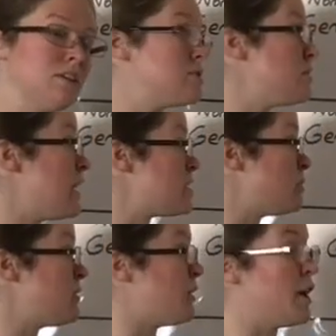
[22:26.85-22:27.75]
So that is one
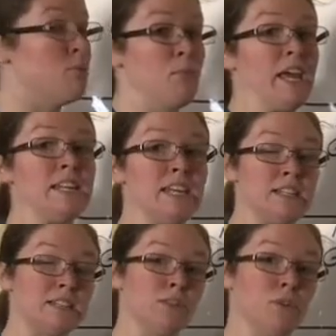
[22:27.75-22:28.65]
of our mandates
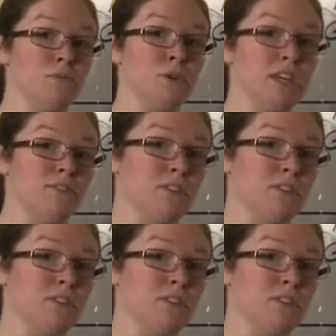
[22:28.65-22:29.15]
that we have been given